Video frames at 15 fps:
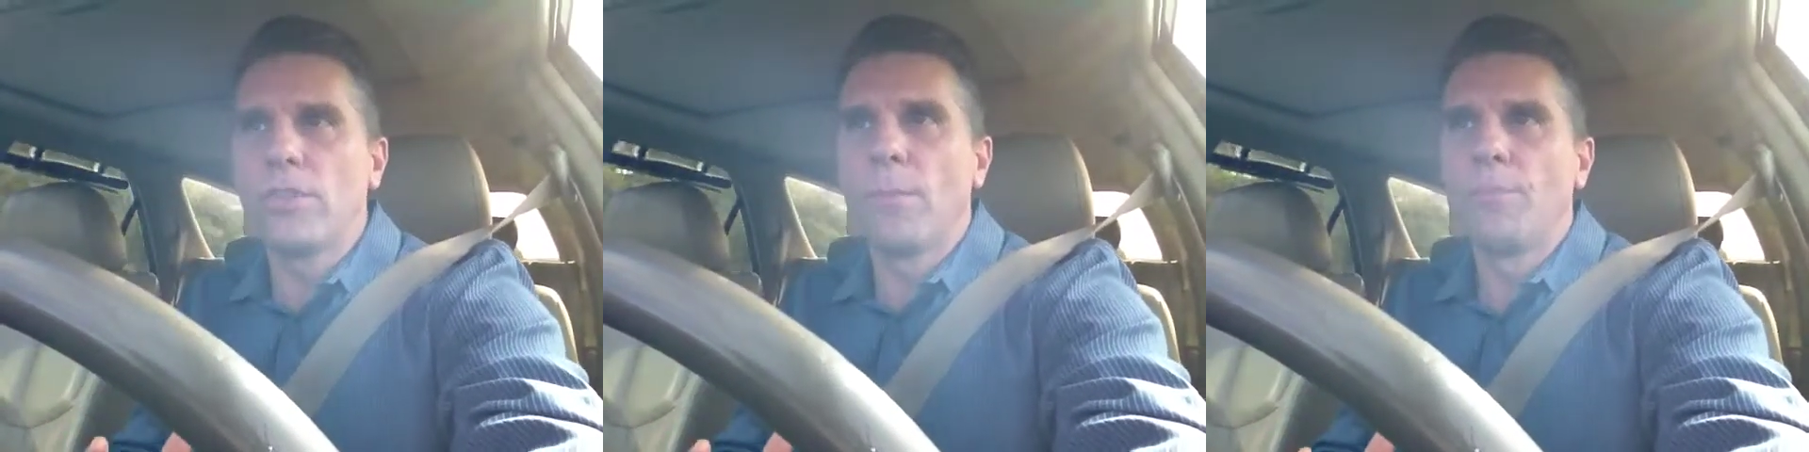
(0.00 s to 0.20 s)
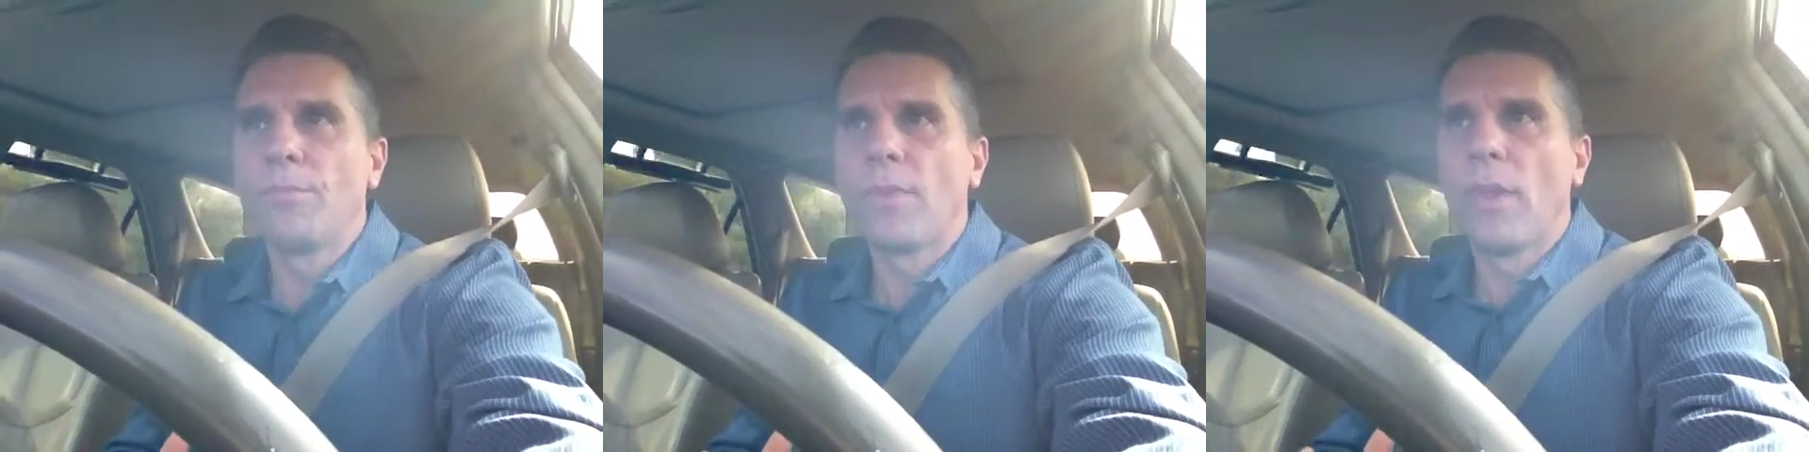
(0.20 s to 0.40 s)

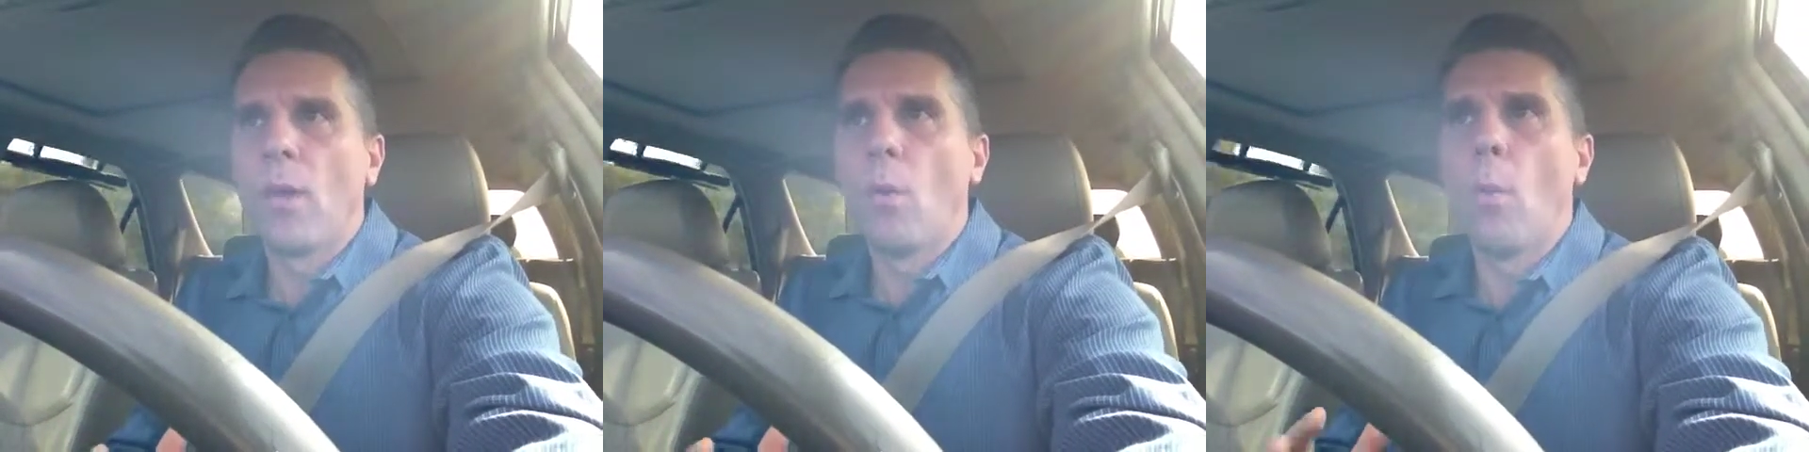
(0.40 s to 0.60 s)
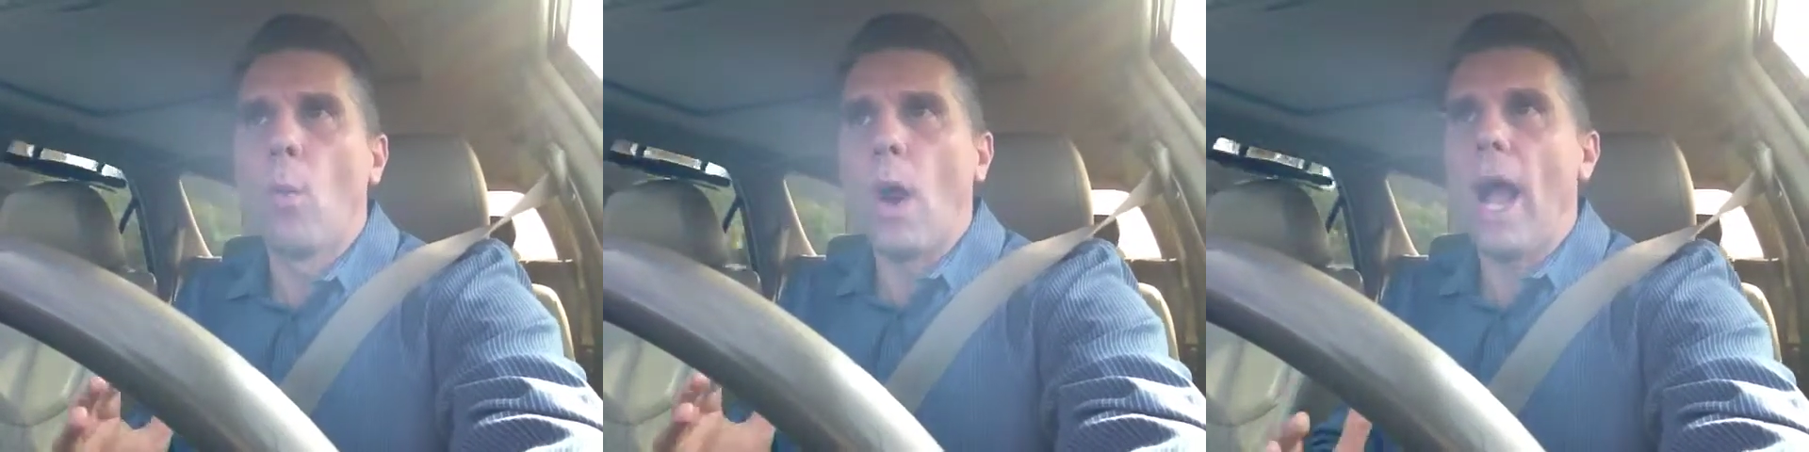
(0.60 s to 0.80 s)

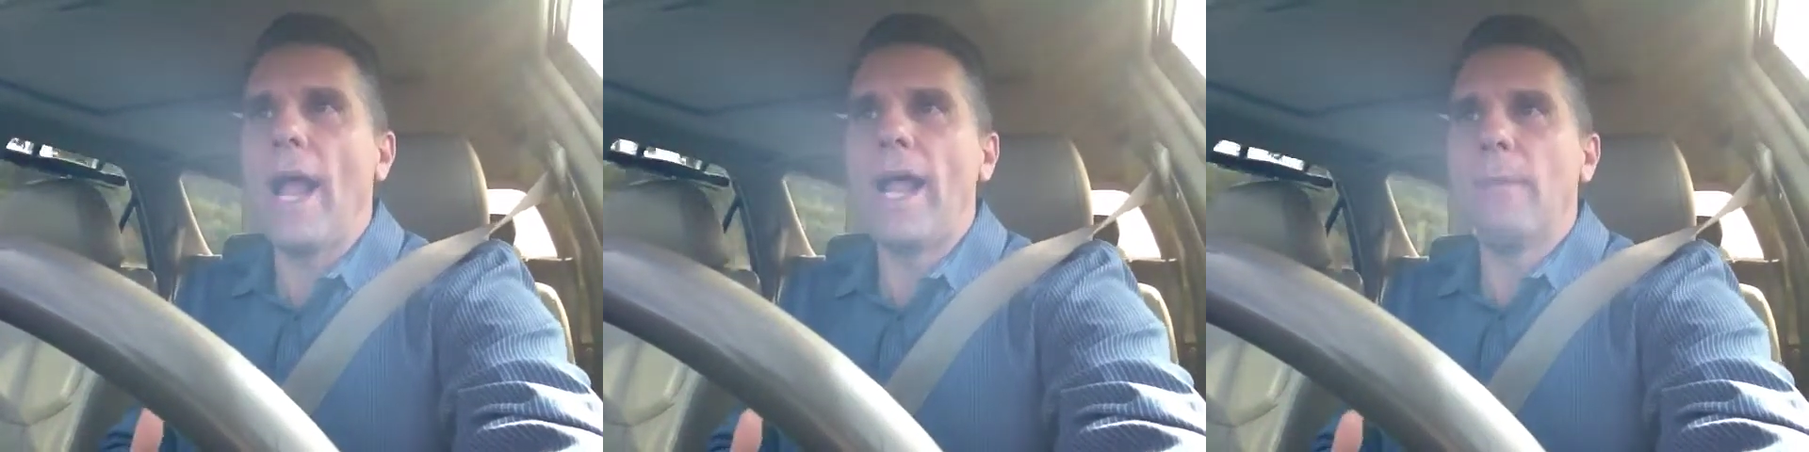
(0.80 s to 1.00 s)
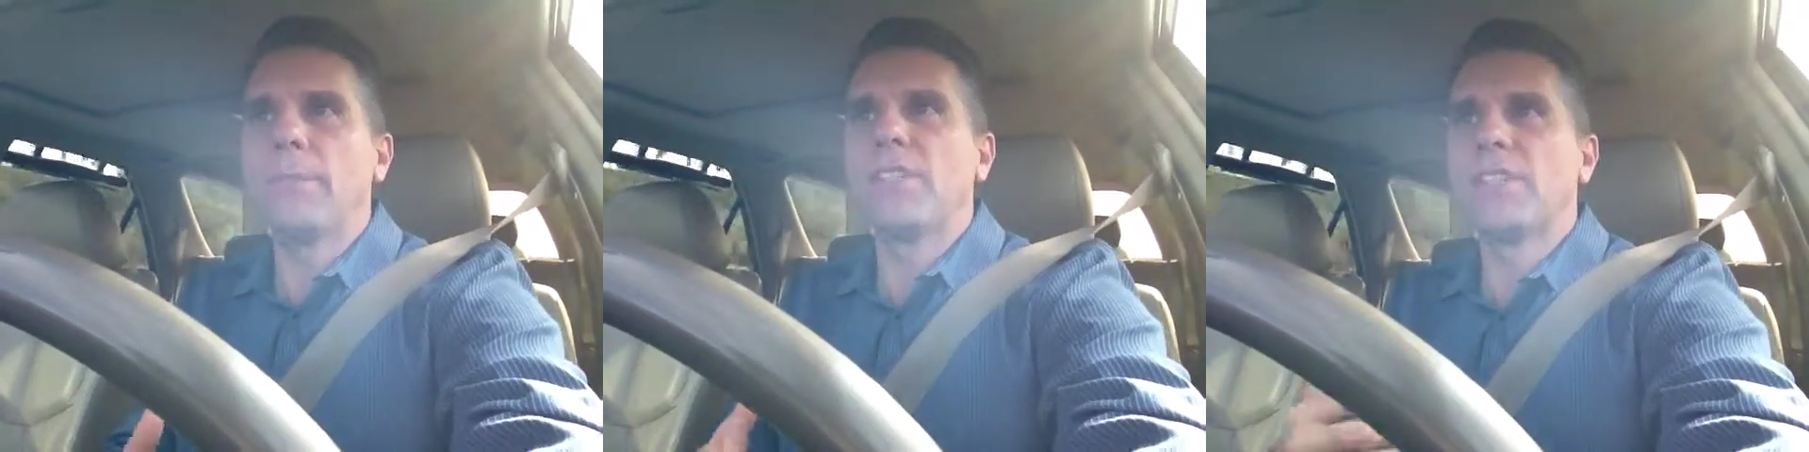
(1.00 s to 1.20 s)
why
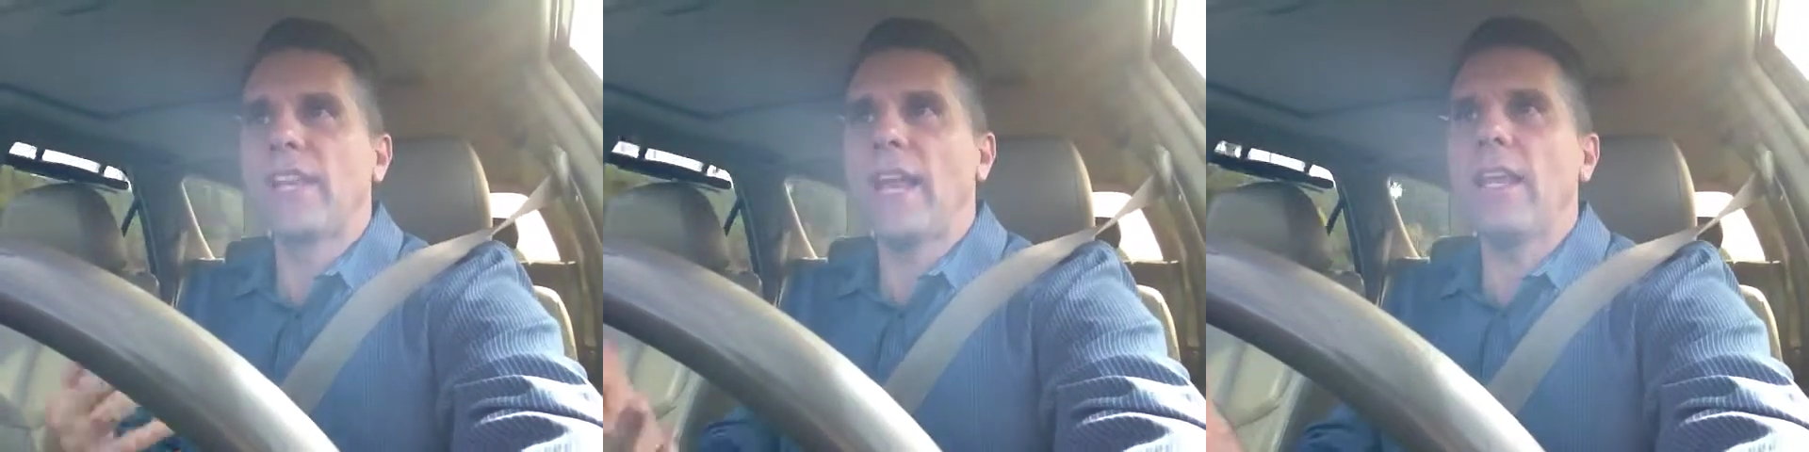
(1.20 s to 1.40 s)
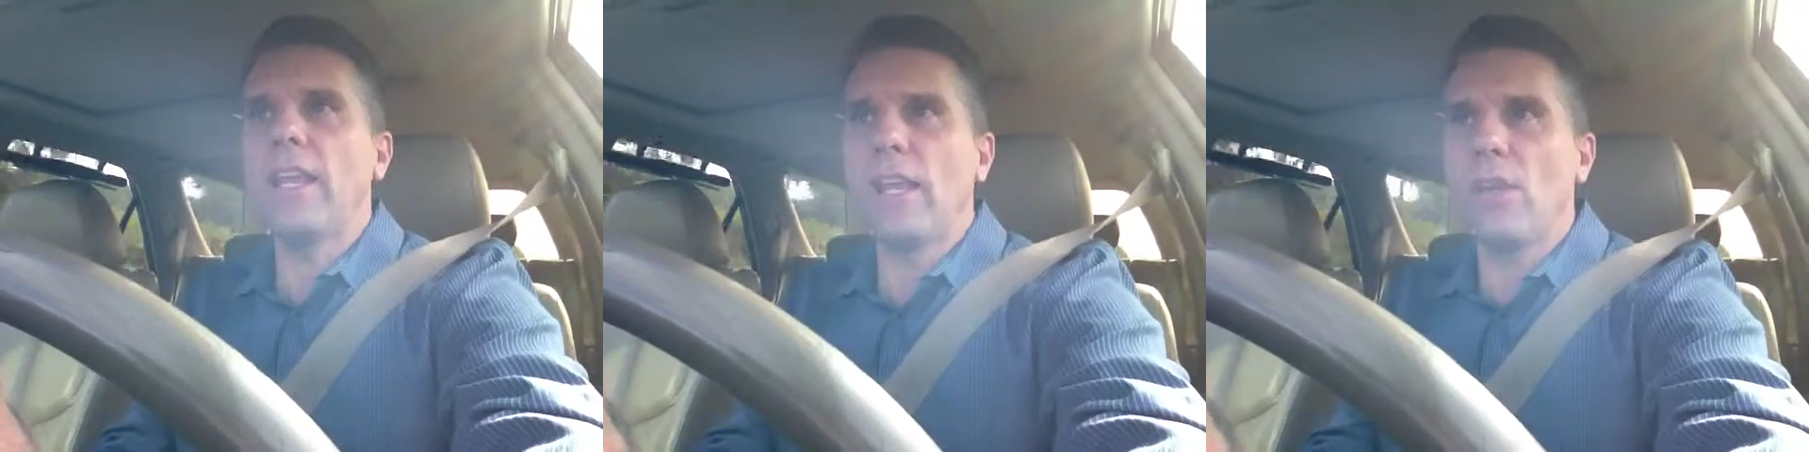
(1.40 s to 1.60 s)
I'm
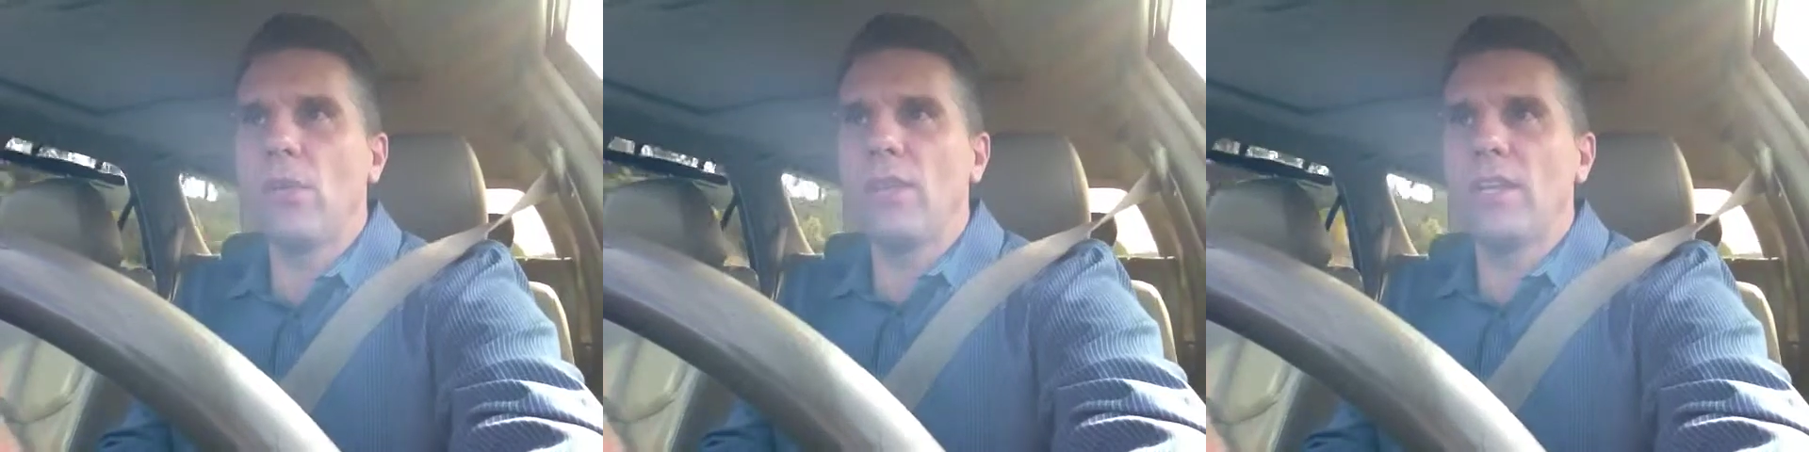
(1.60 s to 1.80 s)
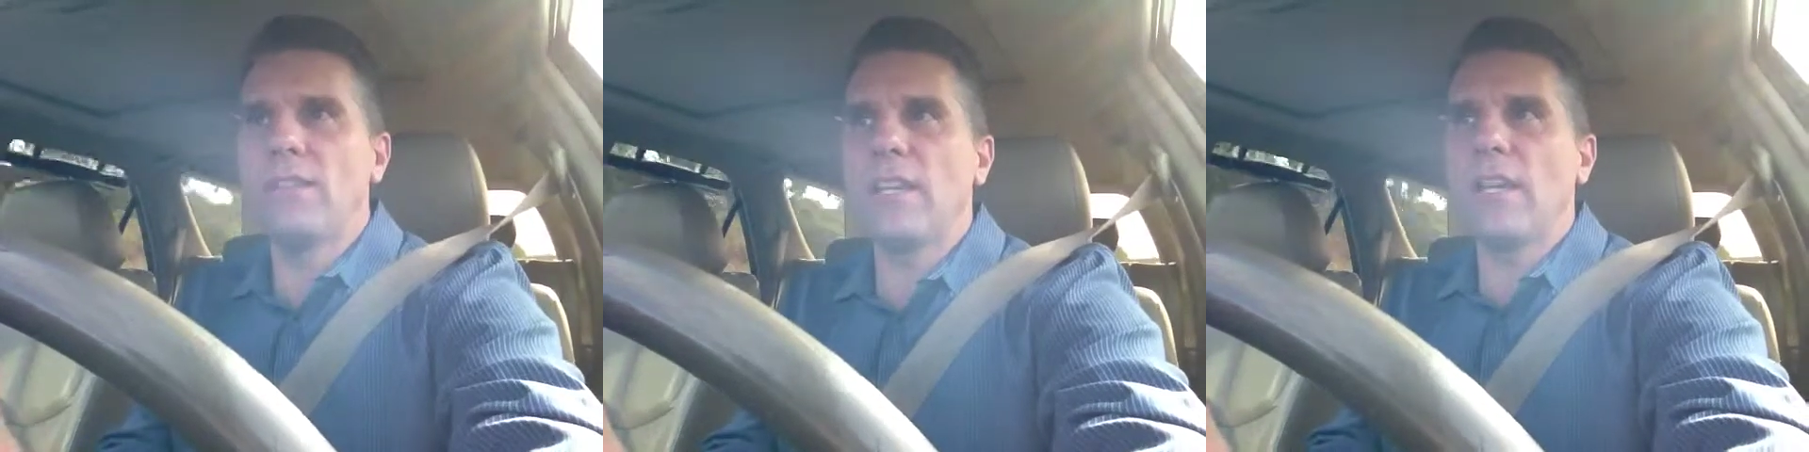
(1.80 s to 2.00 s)
sending you
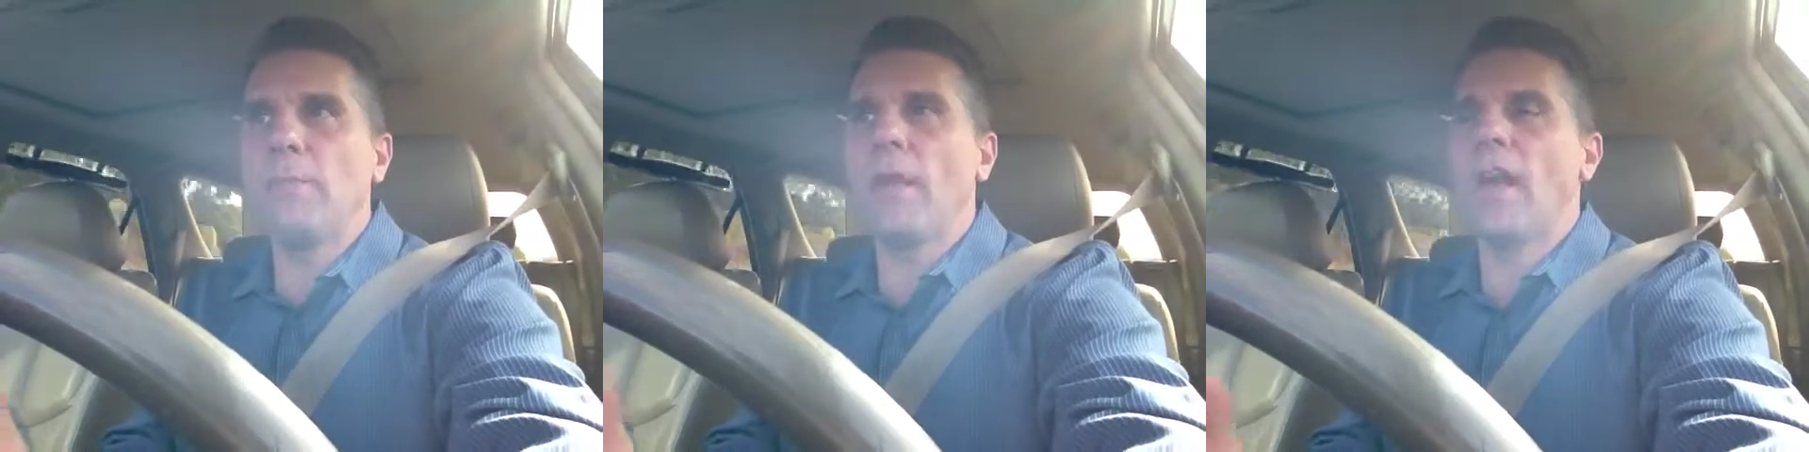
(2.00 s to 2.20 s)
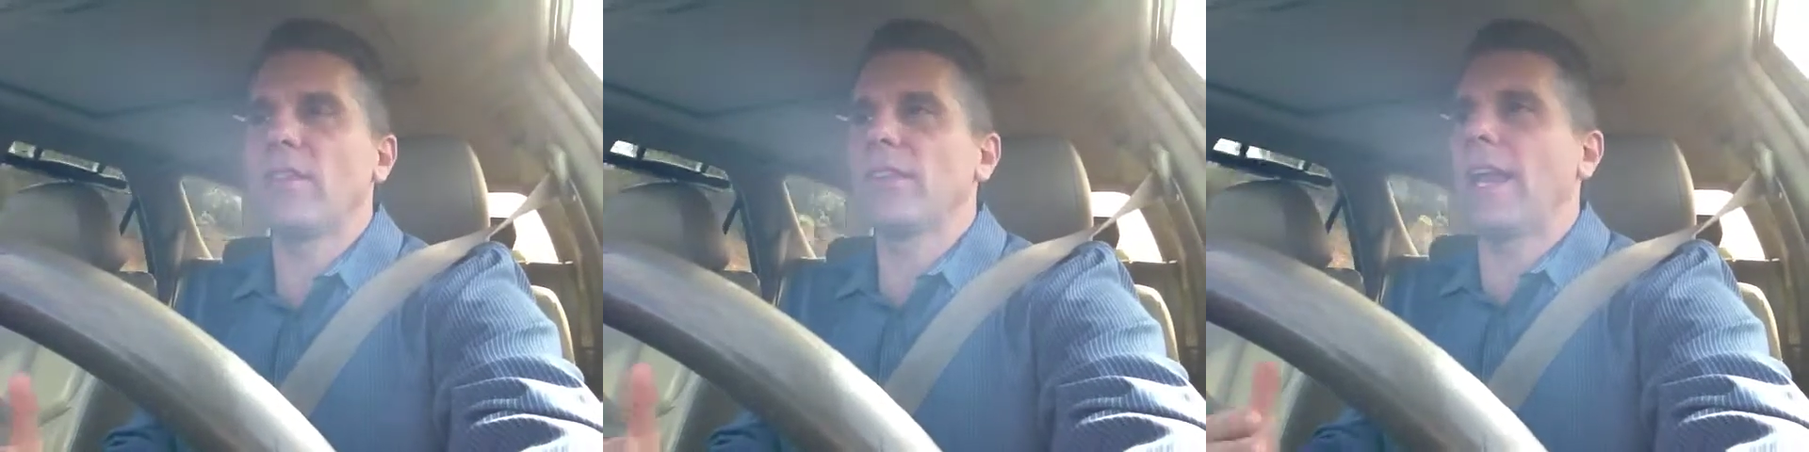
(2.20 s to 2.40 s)
these emails.